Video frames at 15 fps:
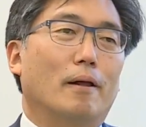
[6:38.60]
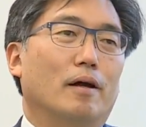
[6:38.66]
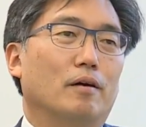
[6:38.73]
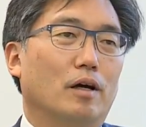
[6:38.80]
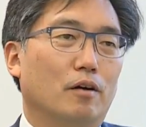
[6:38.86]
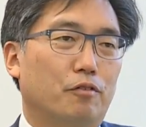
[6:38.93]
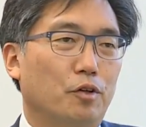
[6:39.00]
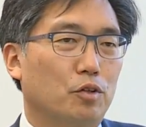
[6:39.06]

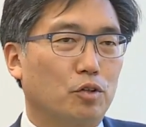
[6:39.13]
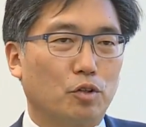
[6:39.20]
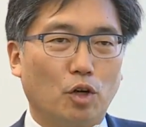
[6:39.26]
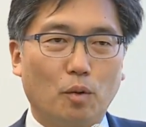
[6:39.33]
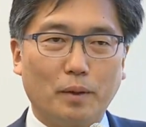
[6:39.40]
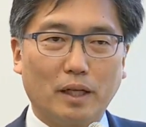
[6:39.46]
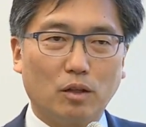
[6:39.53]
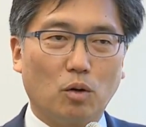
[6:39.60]
a future
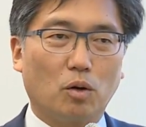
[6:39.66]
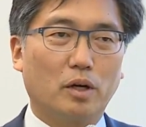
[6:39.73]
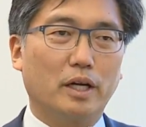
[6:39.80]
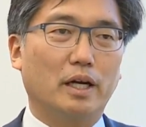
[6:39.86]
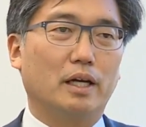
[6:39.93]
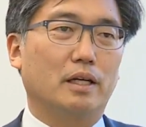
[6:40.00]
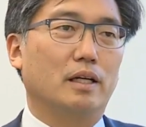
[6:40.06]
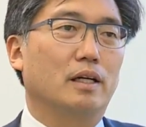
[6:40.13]
Nobel
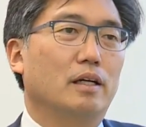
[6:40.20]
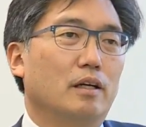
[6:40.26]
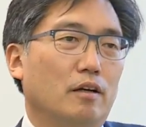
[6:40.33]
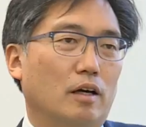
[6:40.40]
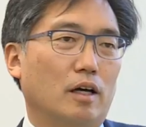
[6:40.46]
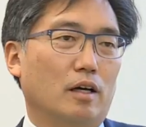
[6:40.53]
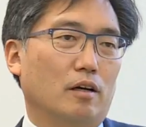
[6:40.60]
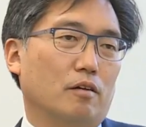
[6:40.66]
laureate,
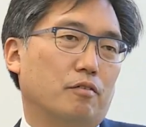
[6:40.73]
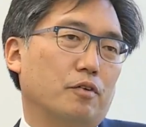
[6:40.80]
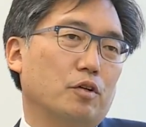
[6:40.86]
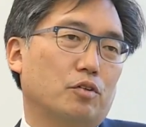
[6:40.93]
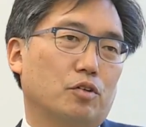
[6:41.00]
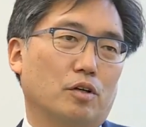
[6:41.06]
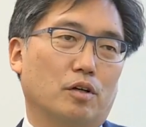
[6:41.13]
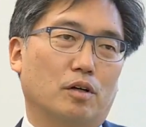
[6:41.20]
uh,
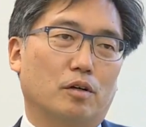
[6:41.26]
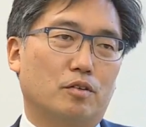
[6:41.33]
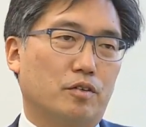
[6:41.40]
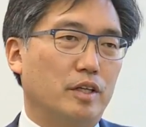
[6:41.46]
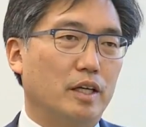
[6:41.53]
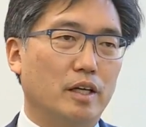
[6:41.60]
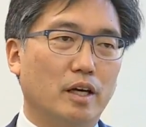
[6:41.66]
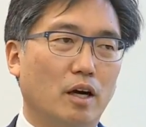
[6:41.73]
future
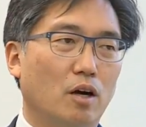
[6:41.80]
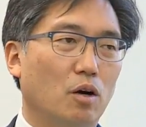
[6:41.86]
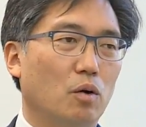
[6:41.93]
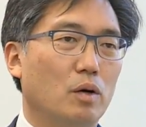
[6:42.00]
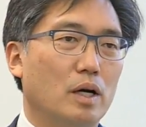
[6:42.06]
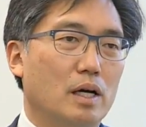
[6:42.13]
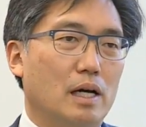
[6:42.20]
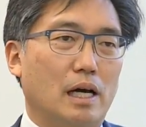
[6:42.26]

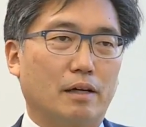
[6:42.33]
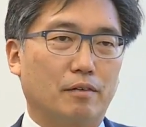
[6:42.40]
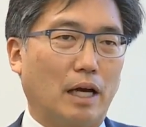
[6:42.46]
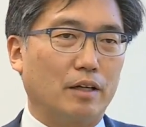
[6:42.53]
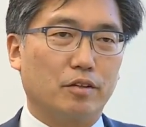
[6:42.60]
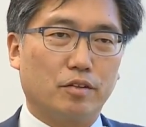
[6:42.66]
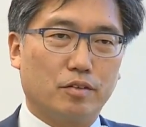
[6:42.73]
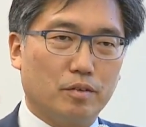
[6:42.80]
CEO. I,
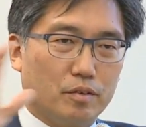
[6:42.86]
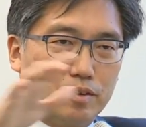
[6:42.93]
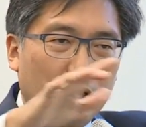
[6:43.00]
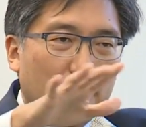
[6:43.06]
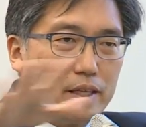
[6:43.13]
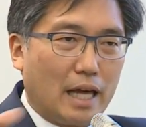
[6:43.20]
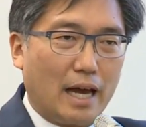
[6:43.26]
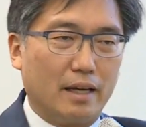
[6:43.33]
I, just
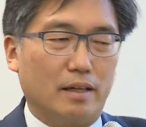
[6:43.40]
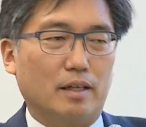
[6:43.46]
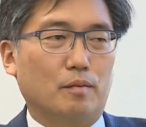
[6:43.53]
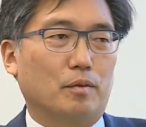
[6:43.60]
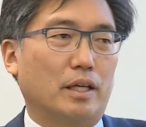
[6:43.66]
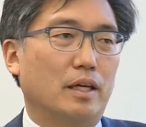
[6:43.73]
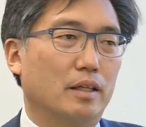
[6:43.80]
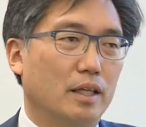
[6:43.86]
see that
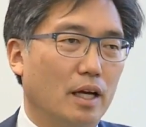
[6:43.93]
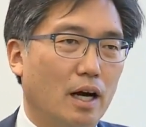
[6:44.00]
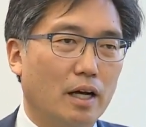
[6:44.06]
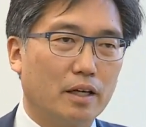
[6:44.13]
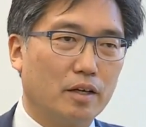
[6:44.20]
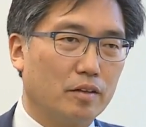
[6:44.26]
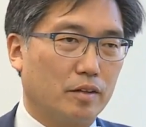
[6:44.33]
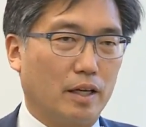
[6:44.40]
in, in the
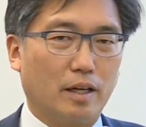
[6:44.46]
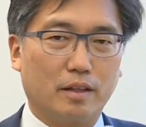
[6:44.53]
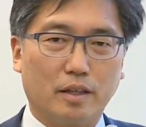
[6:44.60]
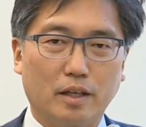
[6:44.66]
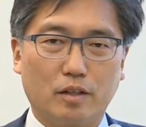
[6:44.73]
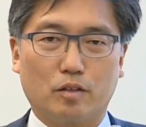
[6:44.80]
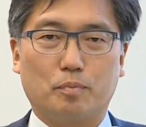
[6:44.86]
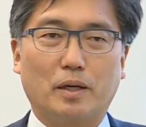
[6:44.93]
audience, and I
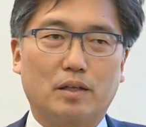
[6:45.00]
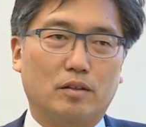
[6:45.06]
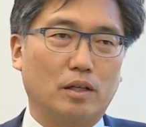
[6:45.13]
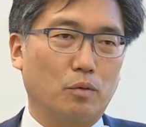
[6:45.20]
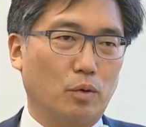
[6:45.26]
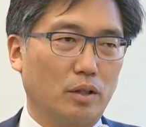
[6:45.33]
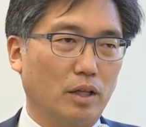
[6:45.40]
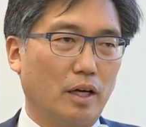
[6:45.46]
think
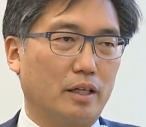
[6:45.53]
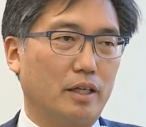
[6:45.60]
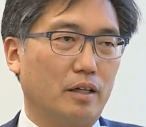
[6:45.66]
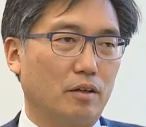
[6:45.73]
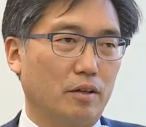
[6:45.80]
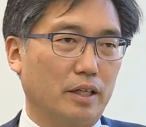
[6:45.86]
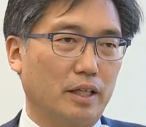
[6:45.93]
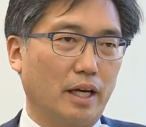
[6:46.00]
especially we're lucky
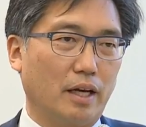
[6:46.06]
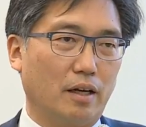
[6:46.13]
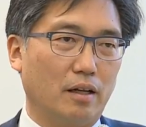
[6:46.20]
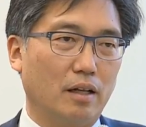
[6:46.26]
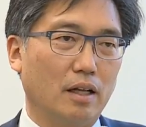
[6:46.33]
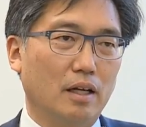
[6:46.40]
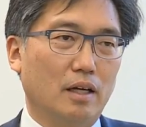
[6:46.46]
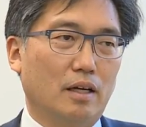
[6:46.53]
here at
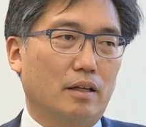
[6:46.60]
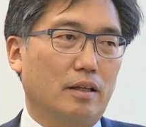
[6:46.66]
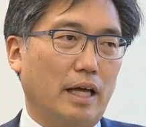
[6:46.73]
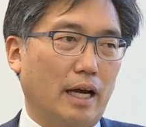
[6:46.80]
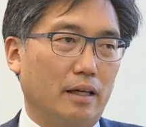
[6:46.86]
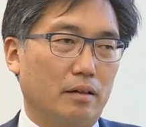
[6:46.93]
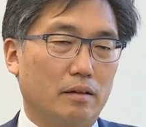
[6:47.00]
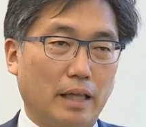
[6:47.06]
Yale
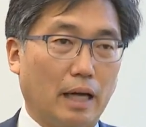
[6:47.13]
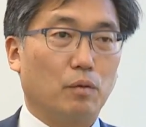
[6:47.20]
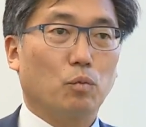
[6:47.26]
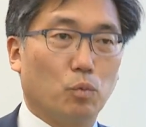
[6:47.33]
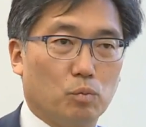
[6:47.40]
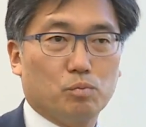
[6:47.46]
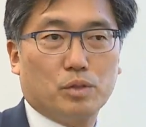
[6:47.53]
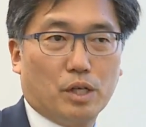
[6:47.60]
that that
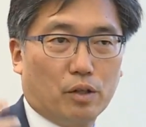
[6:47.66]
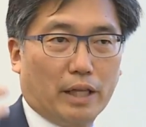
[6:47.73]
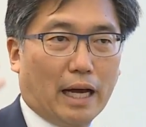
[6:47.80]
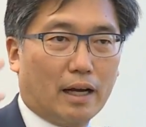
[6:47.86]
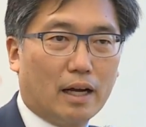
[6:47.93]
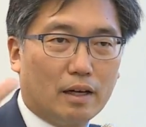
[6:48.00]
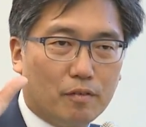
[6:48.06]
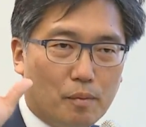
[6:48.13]
you know
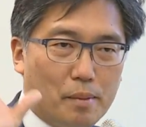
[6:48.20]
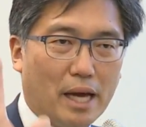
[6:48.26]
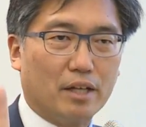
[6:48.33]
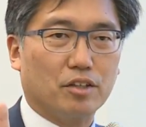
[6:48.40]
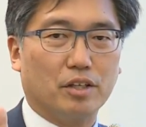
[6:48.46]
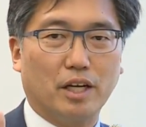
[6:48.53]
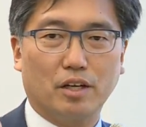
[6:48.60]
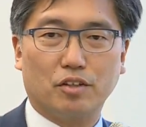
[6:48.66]
that kind of
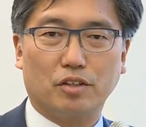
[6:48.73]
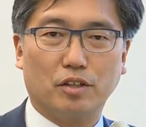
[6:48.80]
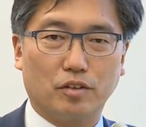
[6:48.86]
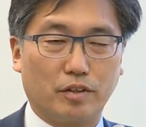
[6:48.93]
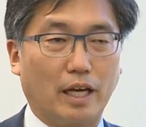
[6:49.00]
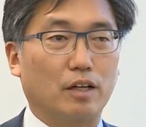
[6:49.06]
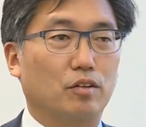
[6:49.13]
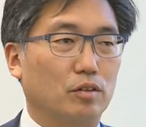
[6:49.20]
imagination
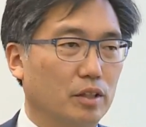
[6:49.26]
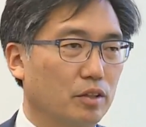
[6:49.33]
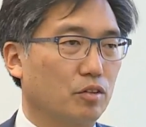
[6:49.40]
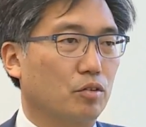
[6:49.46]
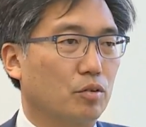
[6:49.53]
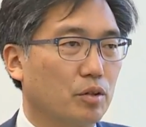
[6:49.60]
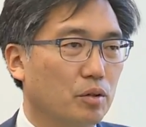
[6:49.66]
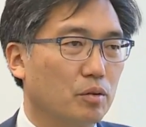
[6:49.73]
is actually
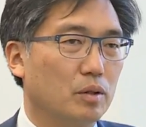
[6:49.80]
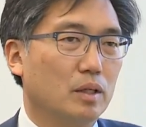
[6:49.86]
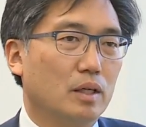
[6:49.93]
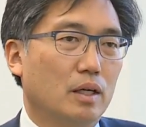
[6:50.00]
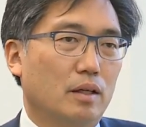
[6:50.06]
true.